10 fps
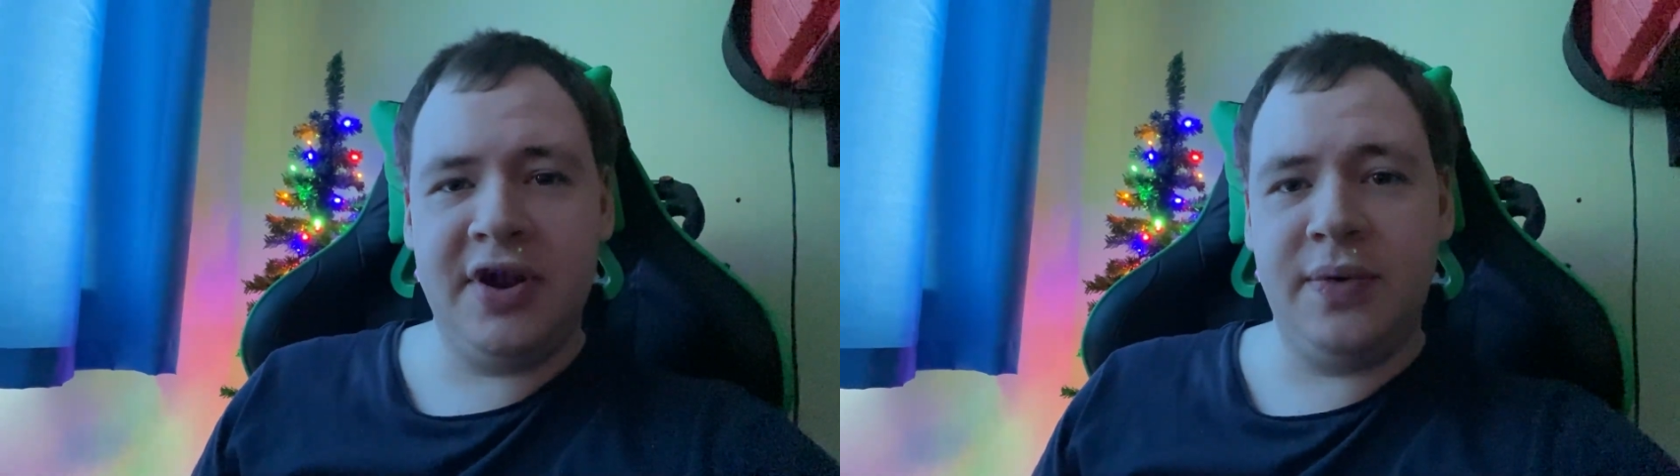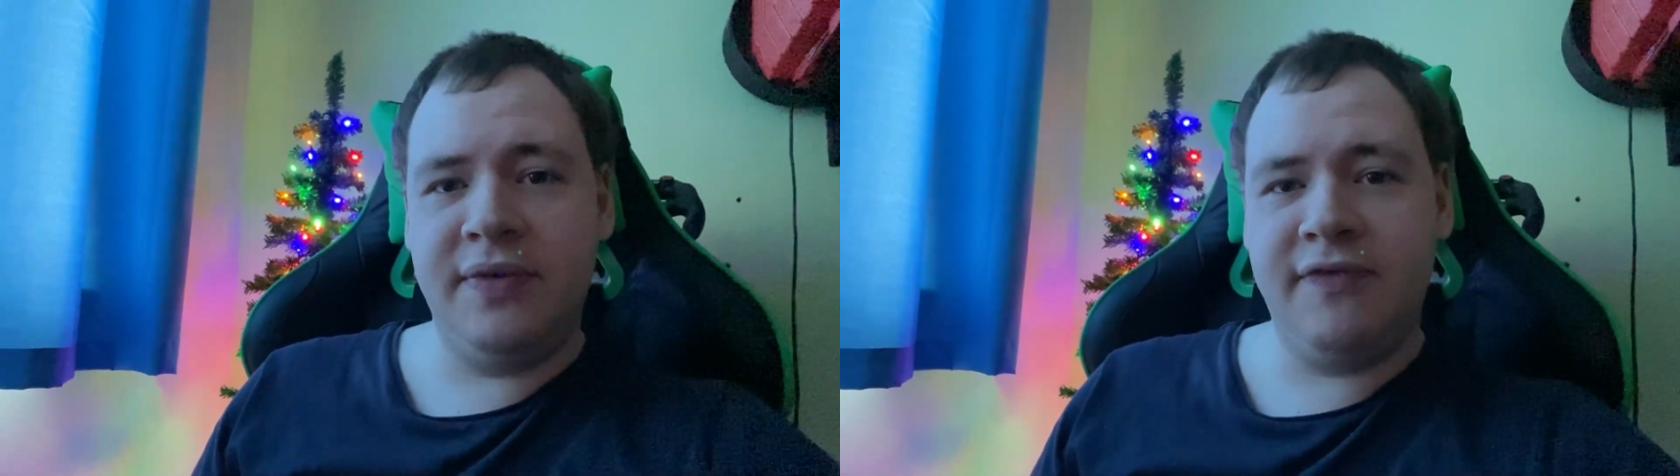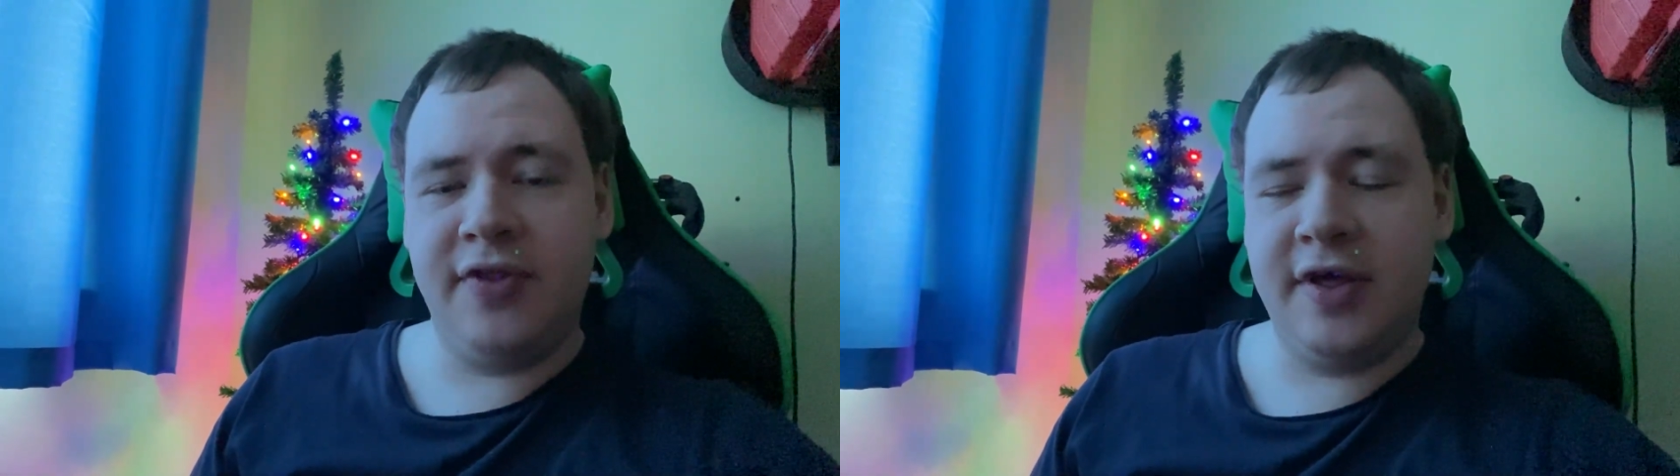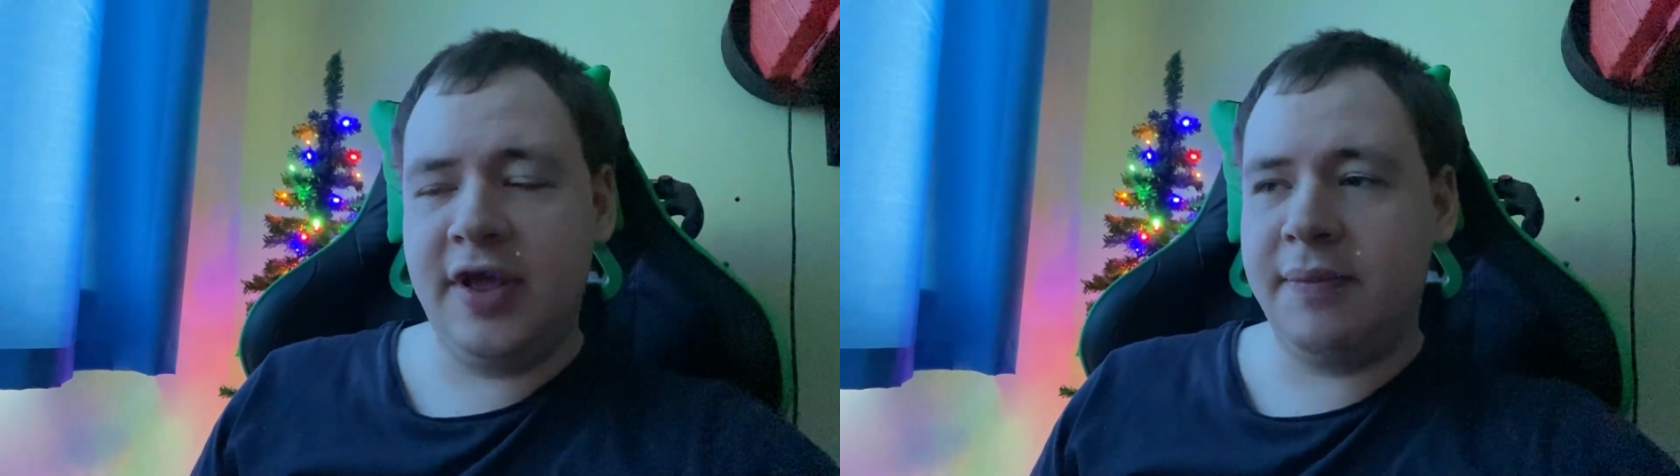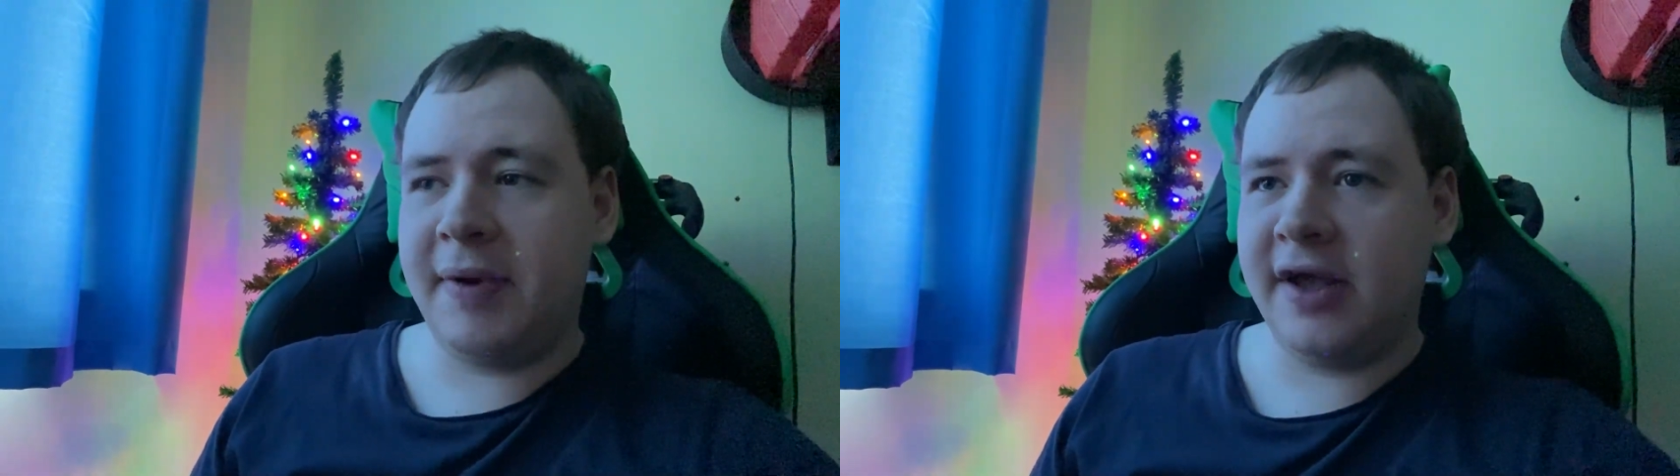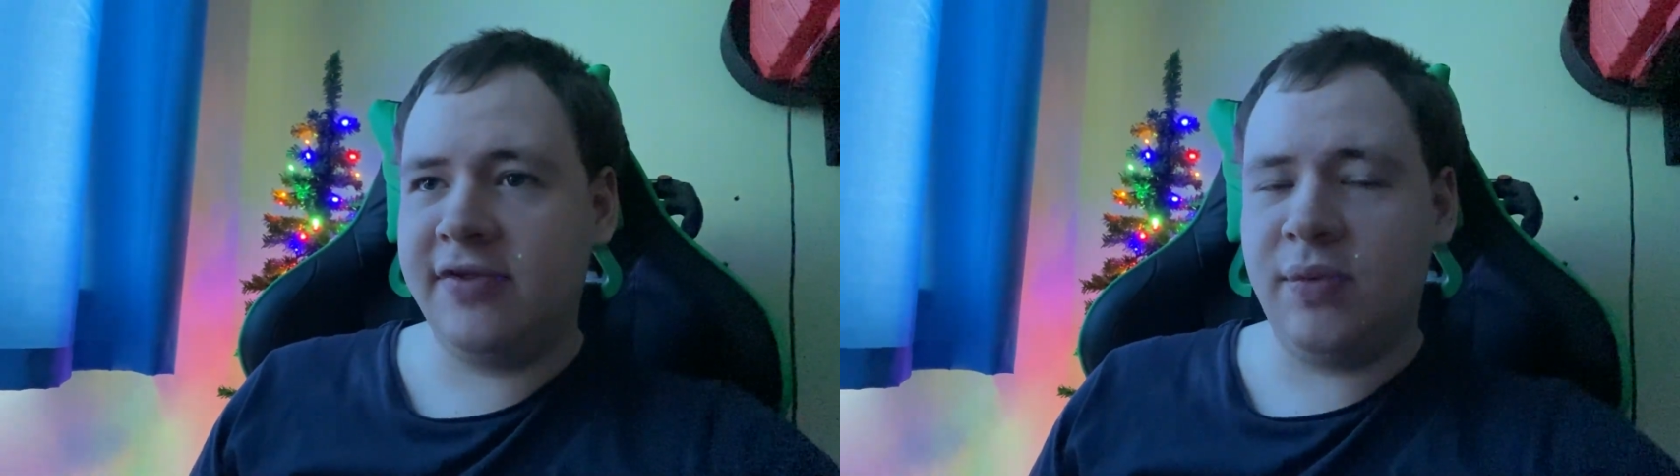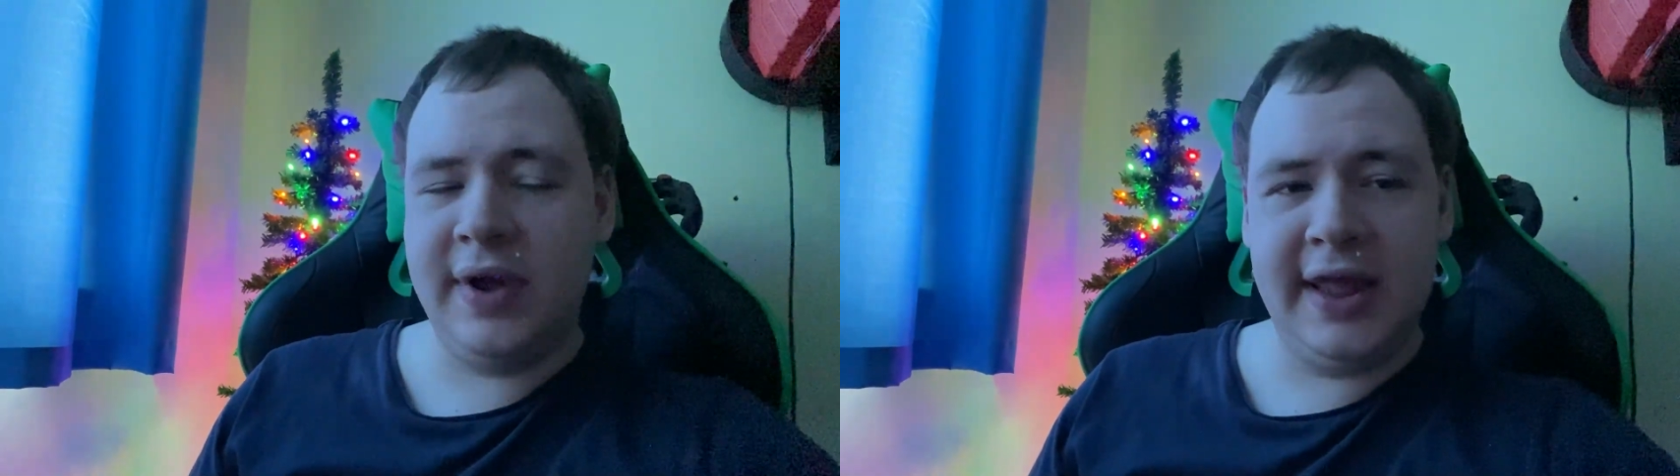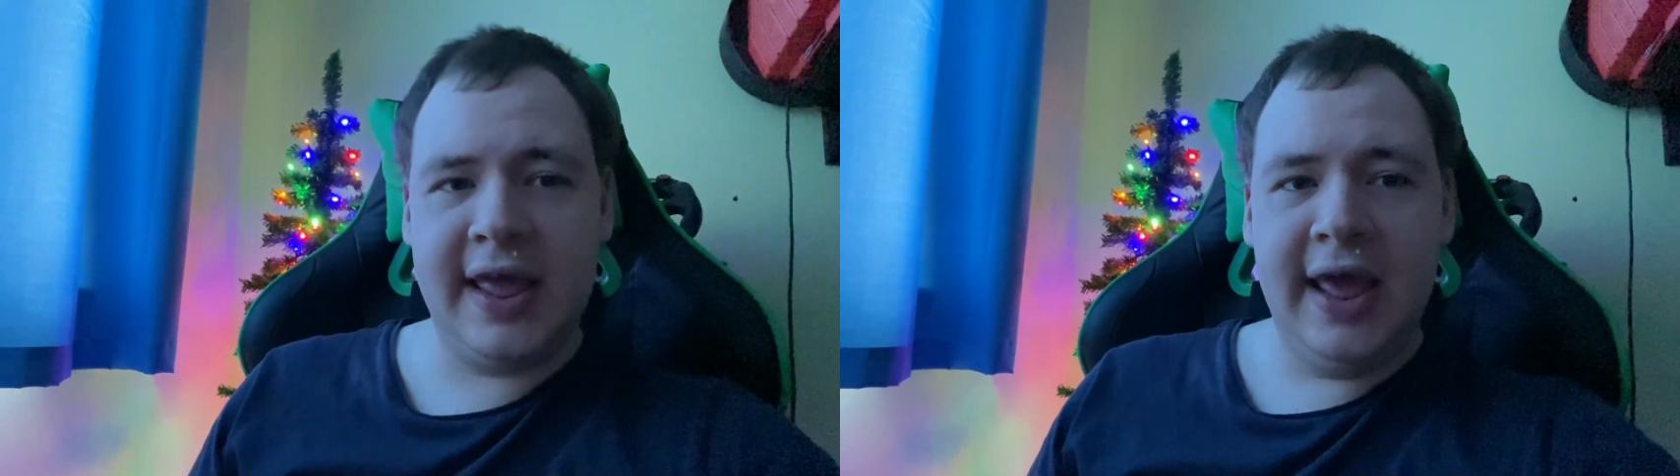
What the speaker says: doing for the past week,